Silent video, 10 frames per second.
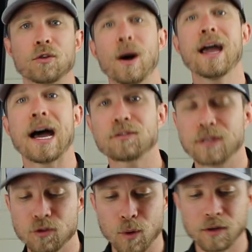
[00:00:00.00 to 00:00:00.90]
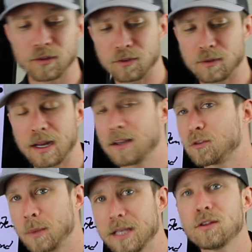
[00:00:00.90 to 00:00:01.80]
So I asked these questions and I
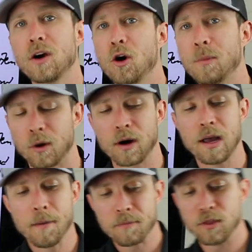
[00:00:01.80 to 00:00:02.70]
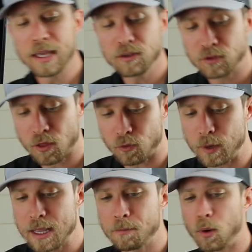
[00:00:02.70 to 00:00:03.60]
explained to the homeowner these
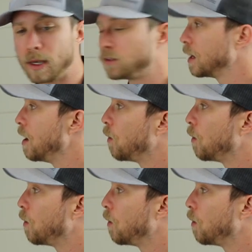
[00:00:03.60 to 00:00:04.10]
three points.